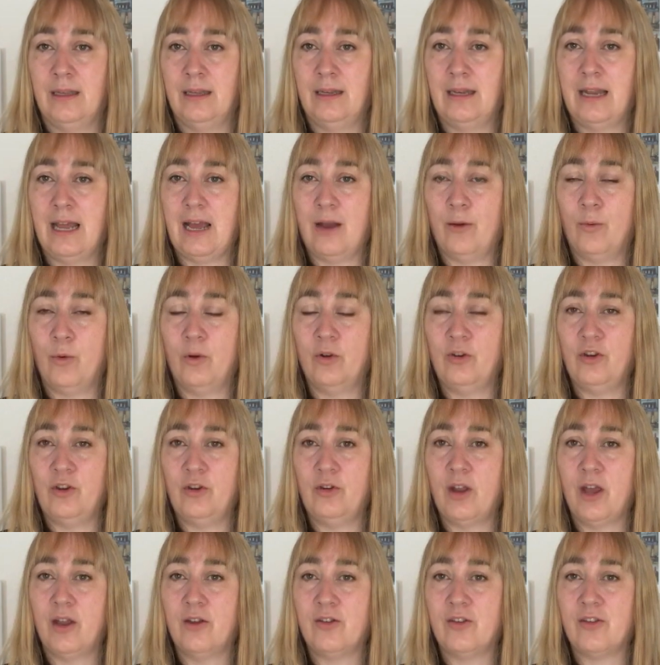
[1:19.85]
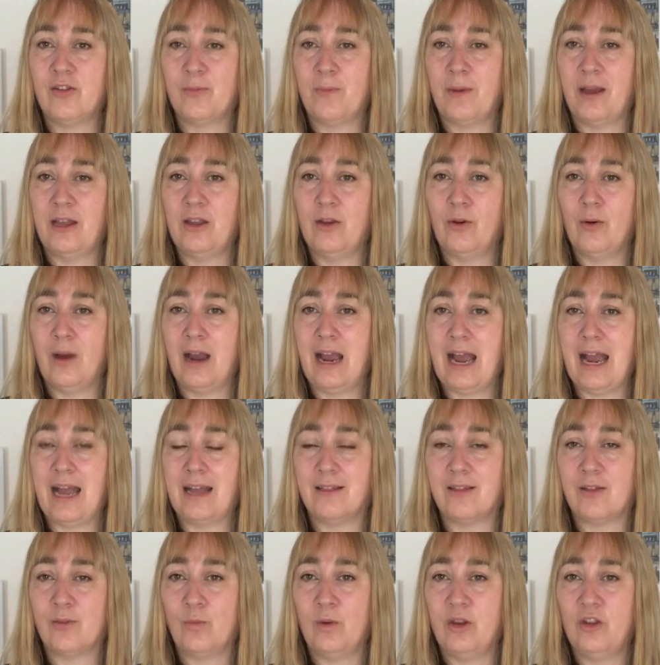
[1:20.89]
Now, what do you notice about your hands?